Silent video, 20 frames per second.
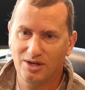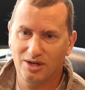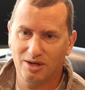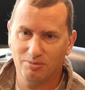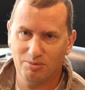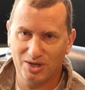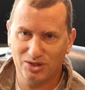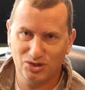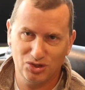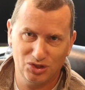
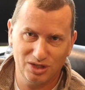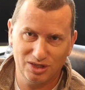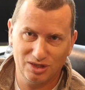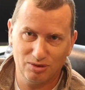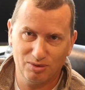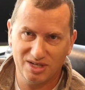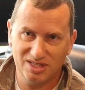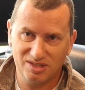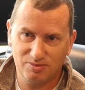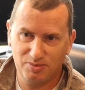Make sure you get the
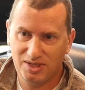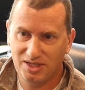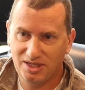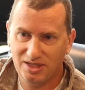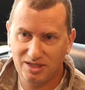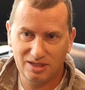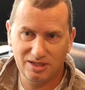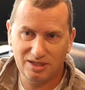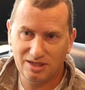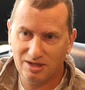right
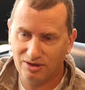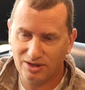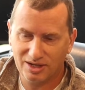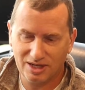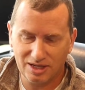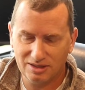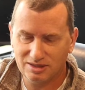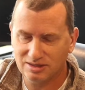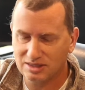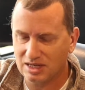speed and all that
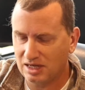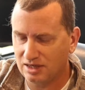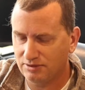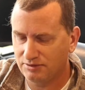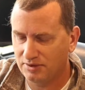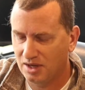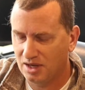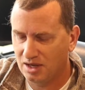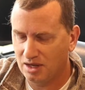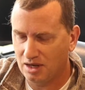kind of stuff,
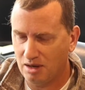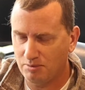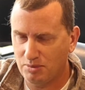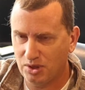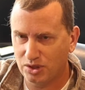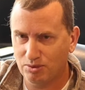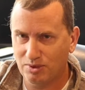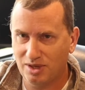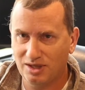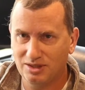but
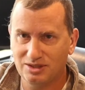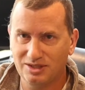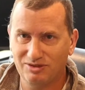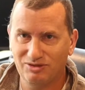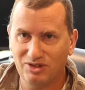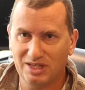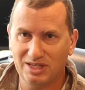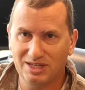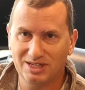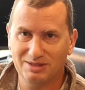they're
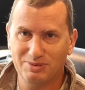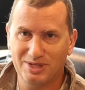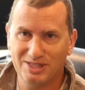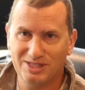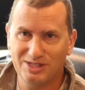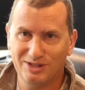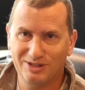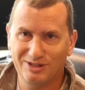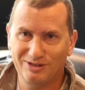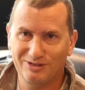relatively
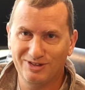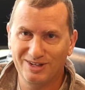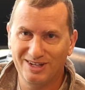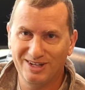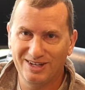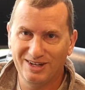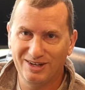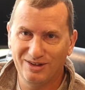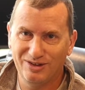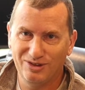inexpensive.
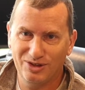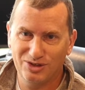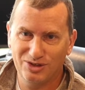The